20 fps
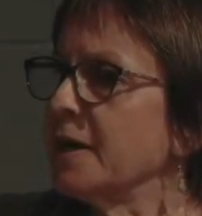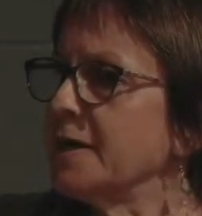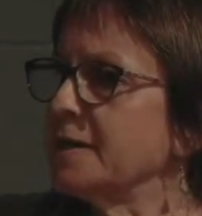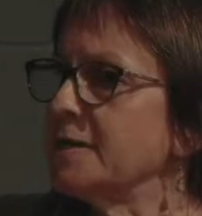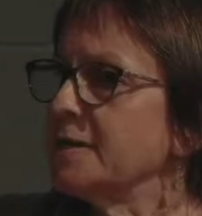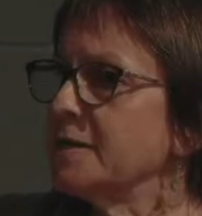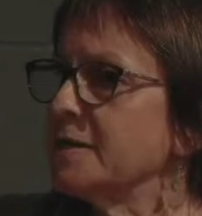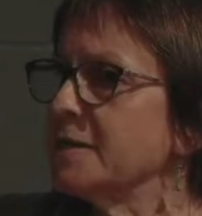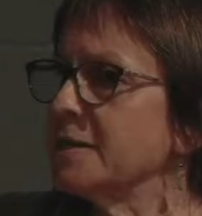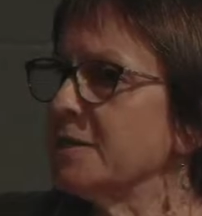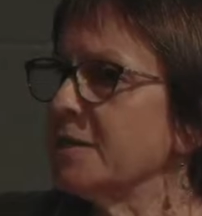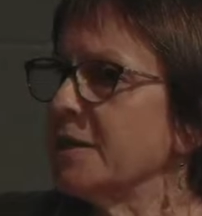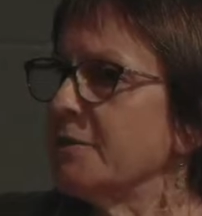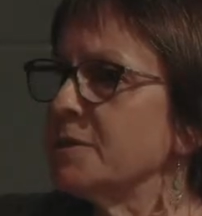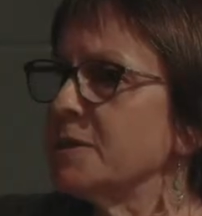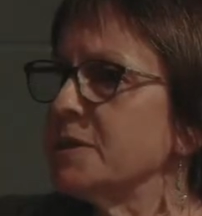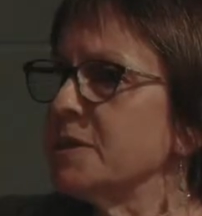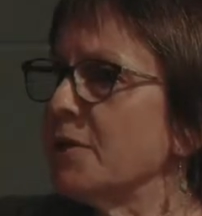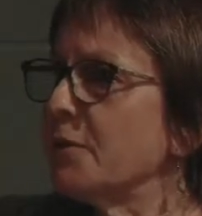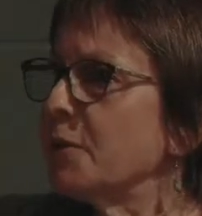And there
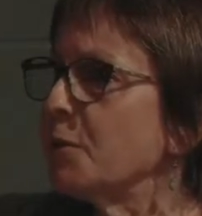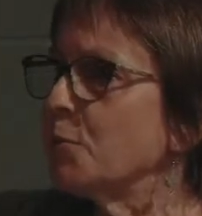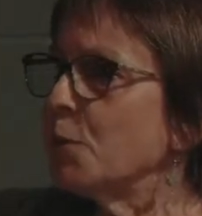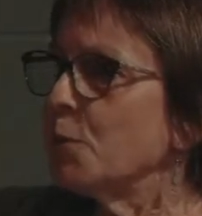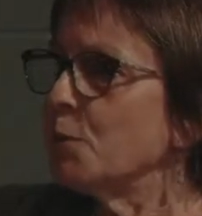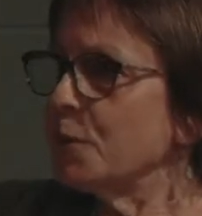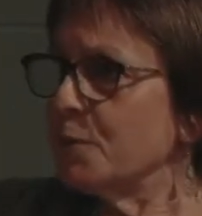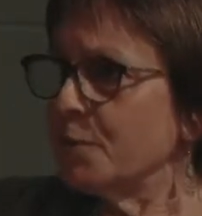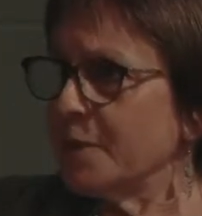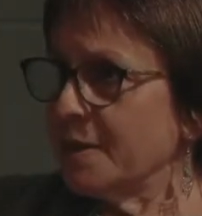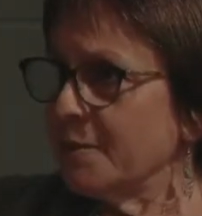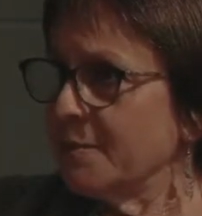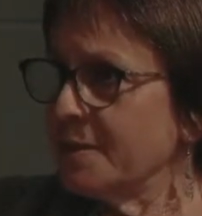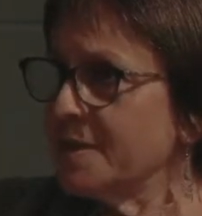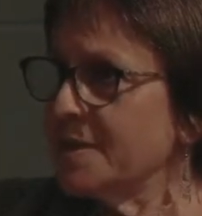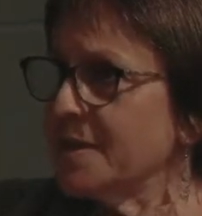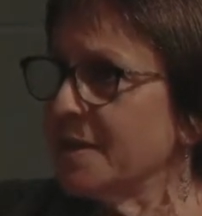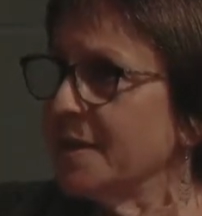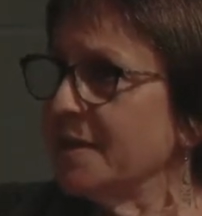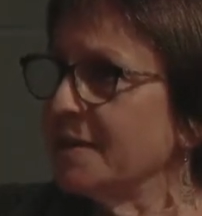is nothing wrong with being
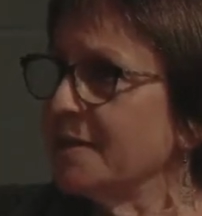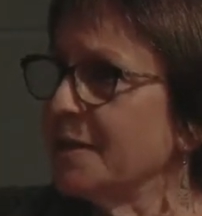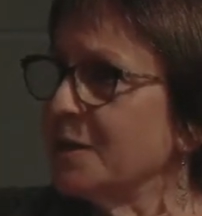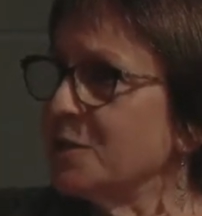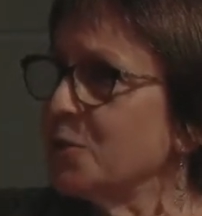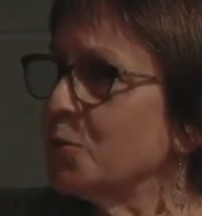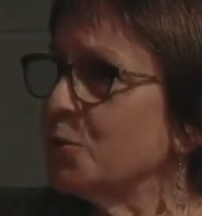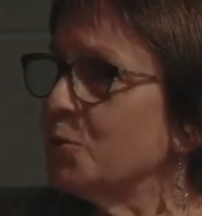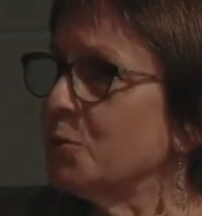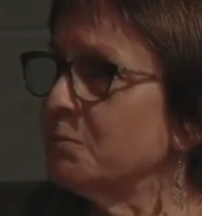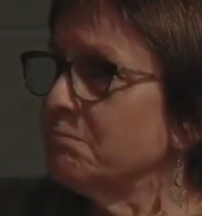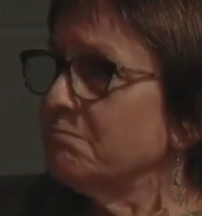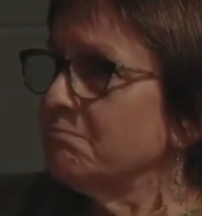busy at all.